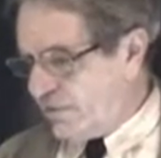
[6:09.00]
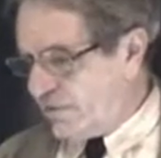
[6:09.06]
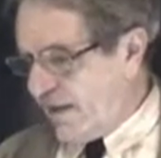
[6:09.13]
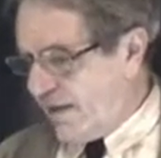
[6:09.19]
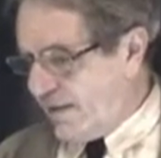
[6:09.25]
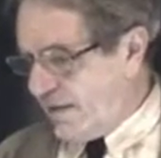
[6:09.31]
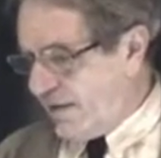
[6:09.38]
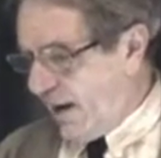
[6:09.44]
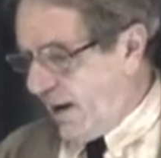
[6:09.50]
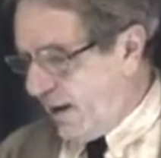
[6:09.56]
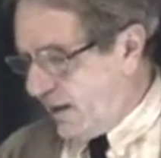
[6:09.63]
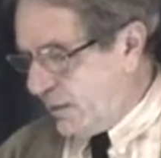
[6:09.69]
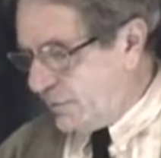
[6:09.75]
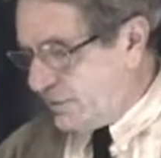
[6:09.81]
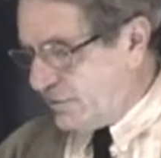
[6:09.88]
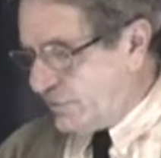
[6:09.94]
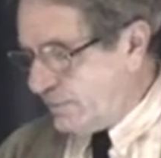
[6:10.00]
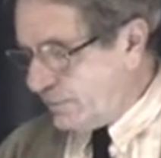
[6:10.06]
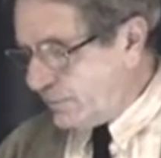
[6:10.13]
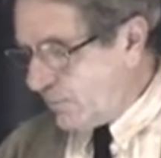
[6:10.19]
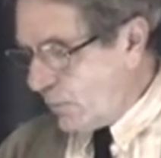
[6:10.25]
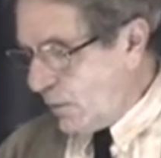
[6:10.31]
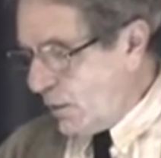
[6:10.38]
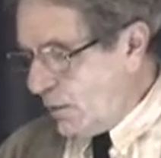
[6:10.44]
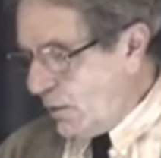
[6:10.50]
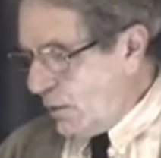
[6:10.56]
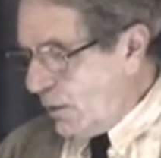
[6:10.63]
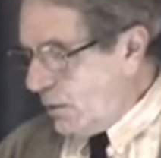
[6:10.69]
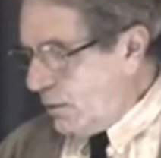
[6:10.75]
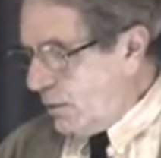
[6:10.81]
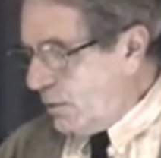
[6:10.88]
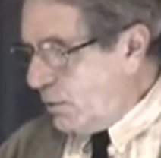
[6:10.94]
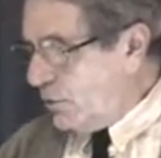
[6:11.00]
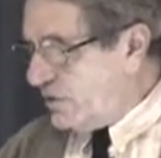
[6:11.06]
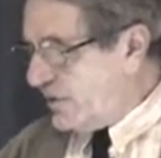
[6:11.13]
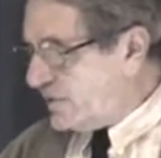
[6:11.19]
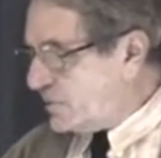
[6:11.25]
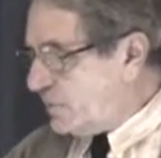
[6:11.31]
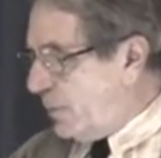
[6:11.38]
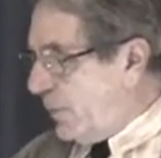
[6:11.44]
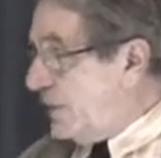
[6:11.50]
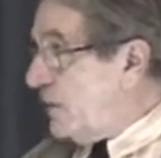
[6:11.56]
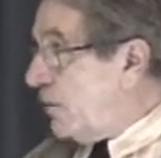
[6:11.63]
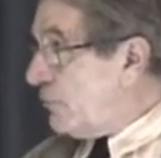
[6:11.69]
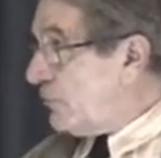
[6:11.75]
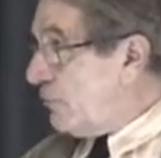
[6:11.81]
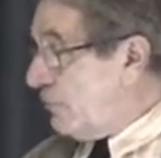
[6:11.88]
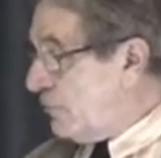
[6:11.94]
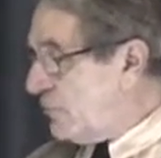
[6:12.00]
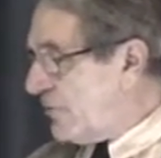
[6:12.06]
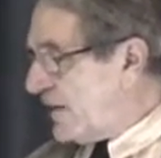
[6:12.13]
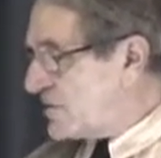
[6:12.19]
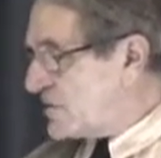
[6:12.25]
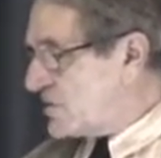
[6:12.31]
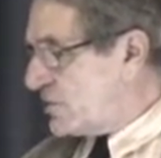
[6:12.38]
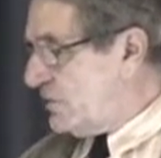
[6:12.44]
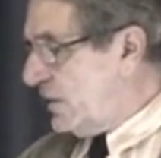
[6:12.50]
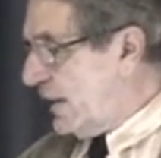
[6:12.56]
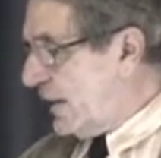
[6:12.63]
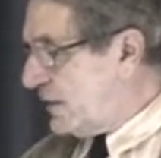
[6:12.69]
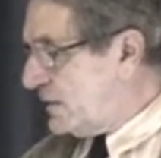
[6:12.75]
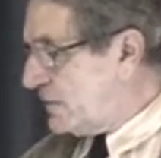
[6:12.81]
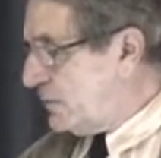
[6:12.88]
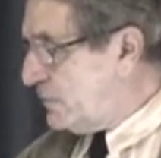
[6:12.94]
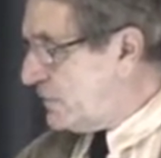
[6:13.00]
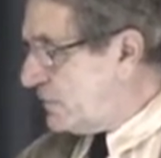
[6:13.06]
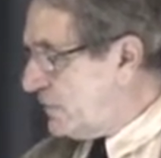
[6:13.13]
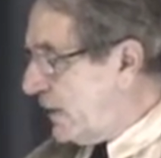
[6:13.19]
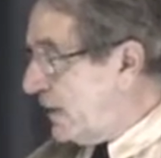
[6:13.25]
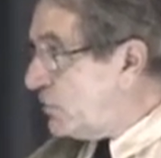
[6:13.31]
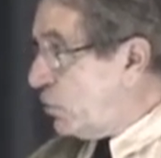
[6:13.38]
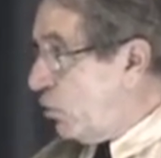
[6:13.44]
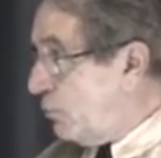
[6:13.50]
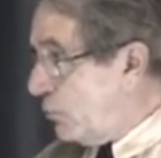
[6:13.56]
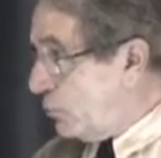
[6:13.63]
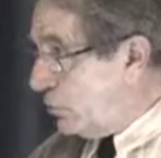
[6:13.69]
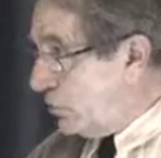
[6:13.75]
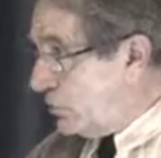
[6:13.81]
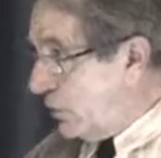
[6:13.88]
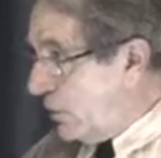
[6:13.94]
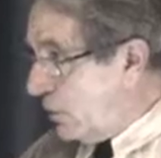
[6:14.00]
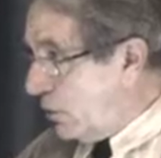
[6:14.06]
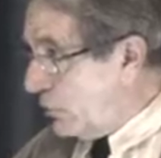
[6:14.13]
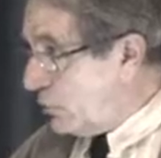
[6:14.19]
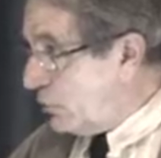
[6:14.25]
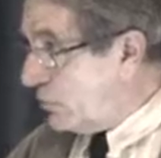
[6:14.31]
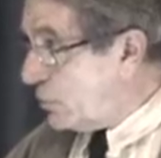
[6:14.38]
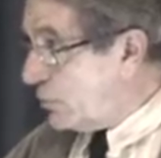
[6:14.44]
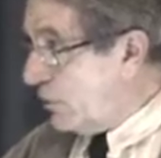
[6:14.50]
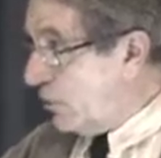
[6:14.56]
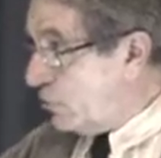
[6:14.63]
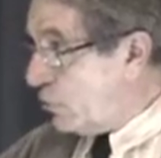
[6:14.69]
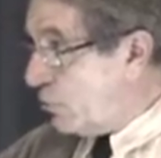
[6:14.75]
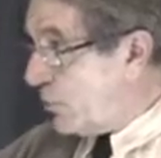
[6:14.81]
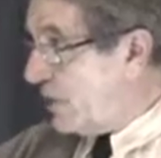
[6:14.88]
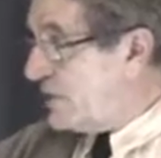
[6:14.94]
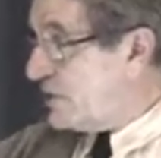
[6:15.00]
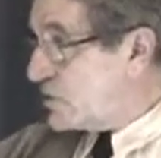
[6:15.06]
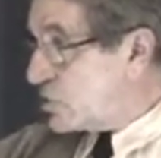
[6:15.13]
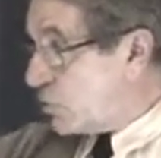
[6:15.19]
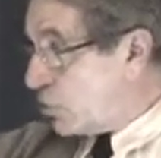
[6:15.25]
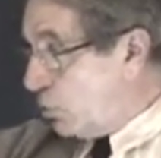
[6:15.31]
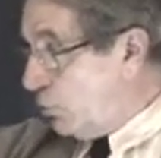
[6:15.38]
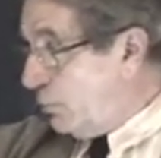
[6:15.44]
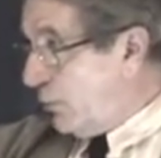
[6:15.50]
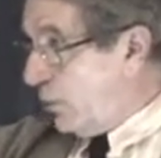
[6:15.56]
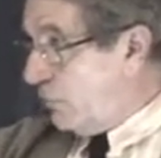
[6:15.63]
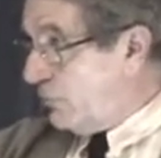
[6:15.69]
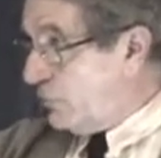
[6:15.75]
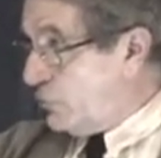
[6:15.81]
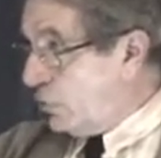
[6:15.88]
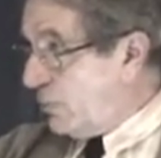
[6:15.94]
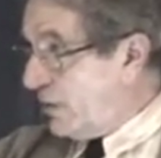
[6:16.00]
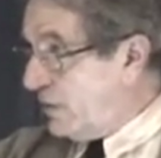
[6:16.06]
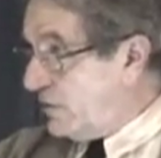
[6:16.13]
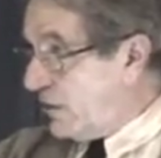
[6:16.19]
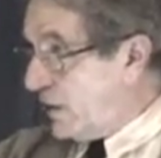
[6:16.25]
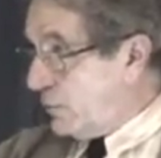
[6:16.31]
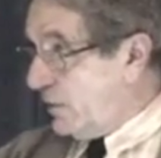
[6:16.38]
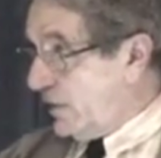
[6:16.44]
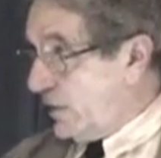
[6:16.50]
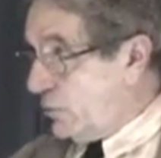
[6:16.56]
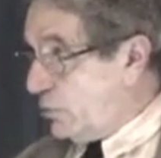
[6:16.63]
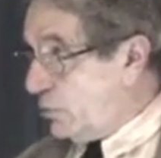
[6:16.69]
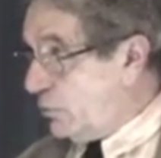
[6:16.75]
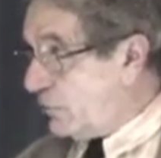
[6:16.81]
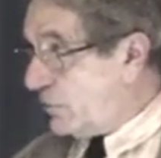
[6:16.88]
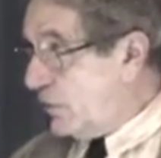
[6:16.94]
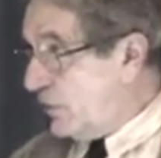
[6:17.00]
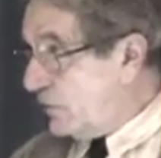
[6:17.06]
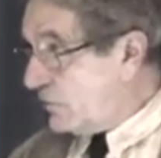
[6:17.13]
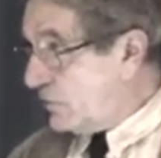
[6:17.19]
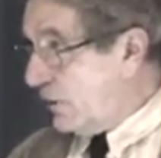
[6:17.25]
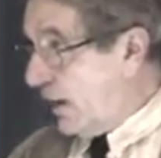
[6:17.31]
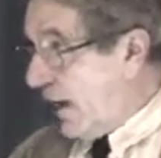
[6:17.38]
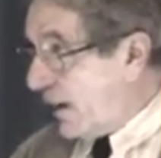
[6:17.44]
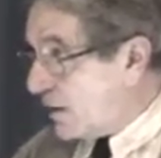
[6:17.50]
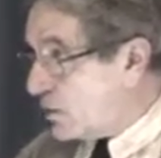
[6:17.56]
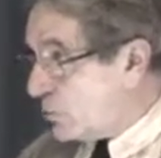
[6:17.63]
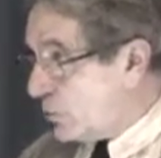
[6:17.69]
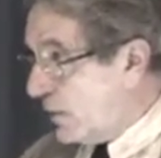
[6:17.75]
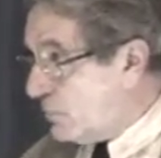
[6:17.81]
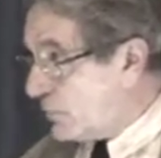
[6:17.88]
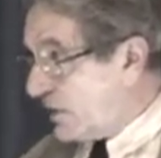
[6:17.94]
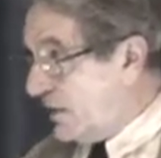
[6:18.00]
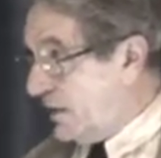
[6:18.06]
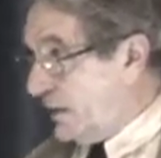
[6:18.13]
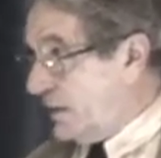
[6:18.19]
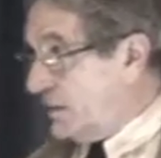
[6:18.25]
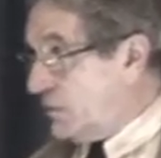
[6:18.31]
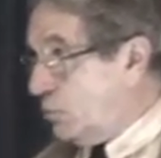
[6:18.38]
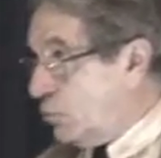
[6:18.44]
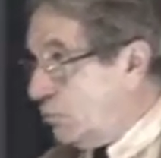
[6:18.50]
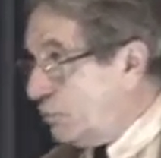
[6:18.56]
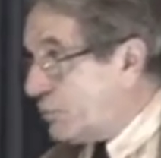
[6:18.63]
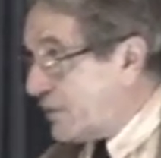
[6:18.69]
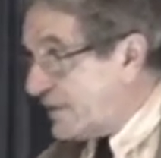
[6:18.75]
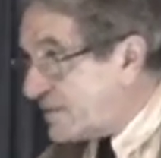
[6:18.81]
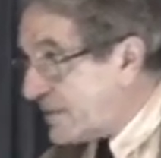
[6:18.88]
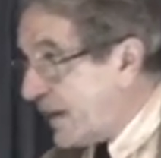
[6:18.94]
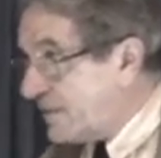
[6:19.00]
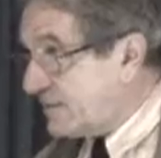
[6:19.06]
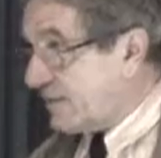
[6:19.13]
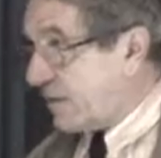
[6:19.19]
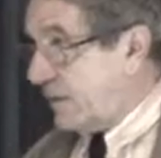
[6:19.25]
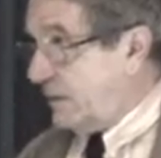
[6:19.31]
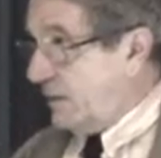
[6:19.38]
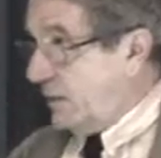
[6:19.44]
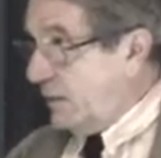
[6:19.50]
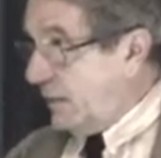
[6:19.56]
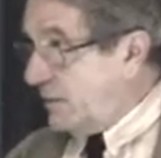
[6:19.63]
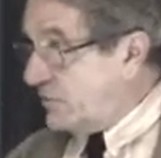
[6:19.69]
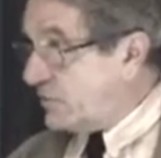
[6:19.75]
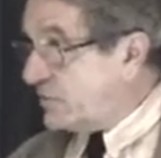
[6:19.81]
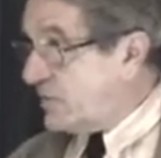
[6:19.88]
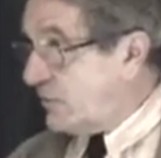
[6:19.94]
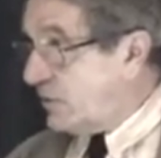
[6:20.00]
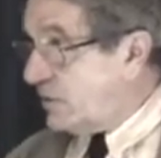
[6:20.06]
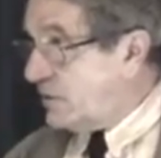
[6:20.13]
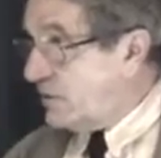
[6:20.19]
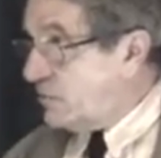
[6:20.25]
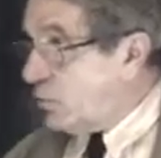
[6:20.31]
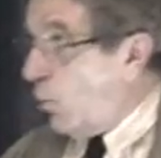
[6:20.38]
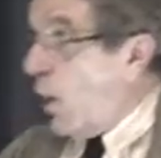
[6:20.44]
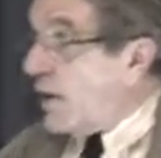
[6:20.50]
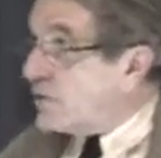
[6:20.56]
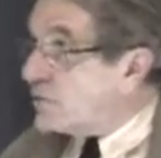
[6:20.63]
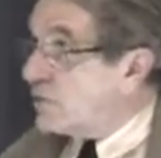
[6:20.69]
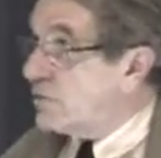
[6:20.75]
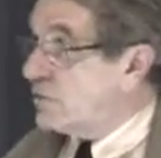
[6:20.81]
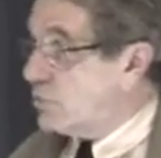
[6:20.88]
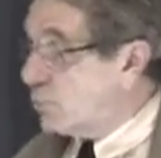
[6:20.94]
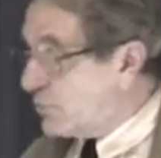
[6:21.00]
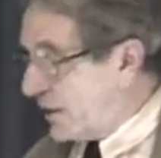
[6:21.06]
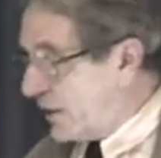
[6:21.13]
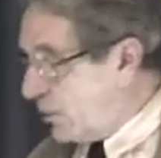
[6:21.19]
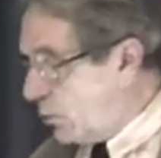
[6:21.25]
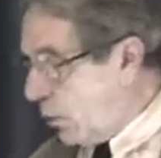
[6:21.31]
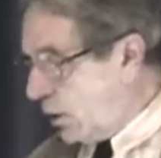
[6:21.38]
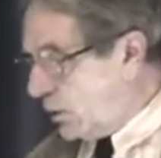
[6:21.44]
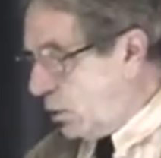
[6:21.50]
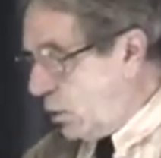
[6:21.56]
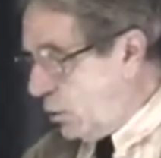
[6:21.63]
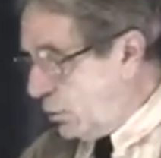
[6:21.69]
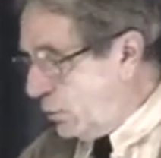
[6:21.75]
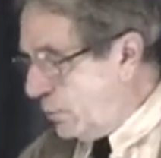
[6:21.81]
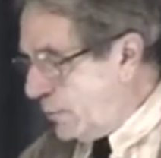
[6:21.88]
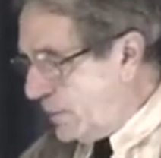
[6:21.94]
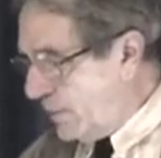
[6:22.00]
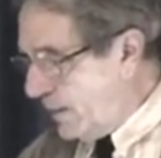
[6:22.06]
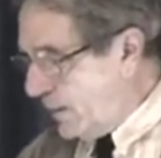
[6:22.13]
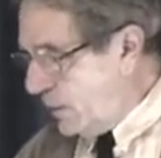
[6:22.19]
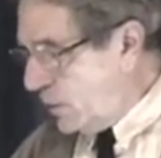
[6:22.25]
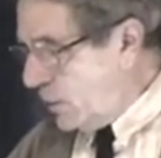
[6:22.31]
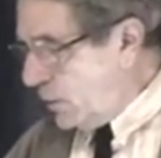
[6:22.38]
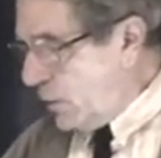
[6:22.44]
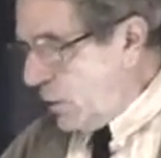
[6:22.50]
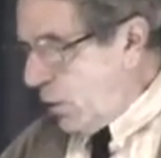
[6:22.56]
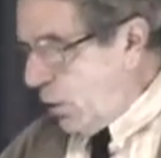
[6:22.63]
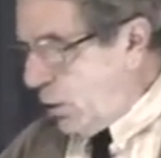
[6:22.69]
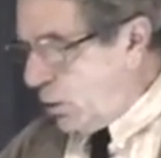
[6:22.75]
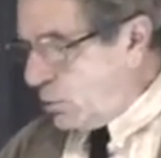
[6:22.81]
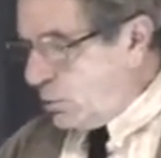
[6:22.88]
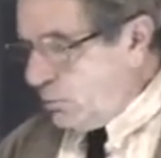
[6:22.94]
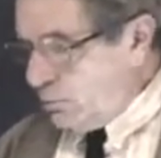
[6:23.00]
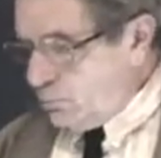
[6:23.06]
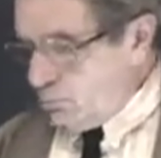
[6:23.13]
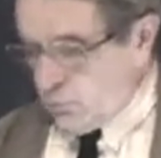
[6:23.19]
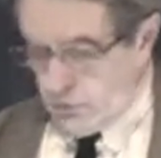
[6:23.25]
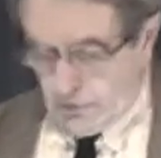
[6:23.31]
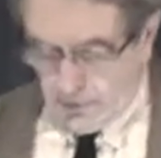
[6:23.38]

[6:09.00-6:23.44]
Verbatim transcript: "Selling Out," a display of fashion items and a book on a, on a British group of urban guerrillas, the Angry Brigade, who precisely in the 70s wanted to bring war home. Or